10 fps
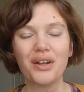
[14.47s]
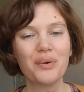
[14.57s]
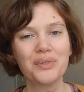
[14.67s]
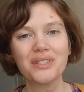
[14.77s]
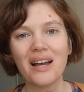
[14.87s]

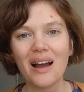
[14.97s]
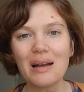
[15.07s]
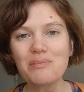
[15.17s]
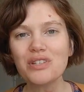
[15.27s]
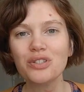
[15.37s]
it was
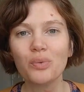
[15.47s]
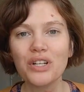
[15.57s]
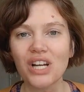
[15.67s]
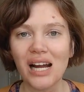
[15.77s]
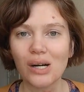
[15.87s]
time to
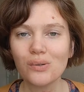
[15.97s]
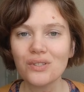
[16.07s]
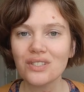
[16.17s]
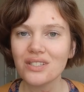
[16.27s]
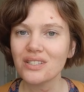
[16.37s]
switch
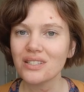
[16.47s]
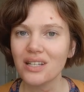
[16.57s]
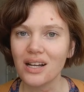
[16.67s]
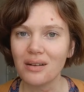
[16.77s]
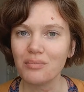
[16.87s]
out
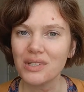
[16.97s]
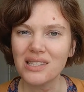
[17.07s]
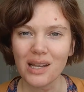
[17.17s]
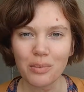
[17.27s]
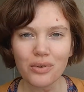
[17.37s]
some
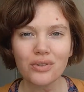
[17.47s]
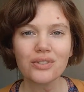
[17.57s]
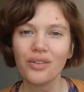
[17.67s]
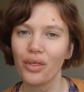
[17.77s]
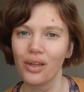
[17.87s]

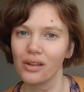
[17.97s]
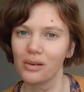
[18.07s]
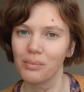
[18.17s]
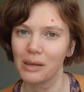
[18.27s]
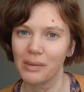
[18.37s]
staples,
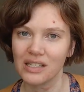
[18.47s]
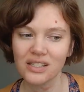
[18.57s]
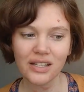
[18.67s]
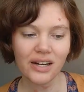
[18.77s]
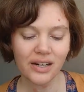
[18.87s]
think my
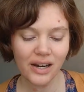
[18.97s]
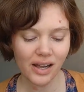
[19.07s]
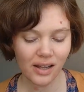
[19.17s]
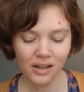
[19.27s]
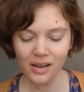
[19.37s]

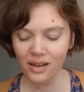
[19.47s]
mascara,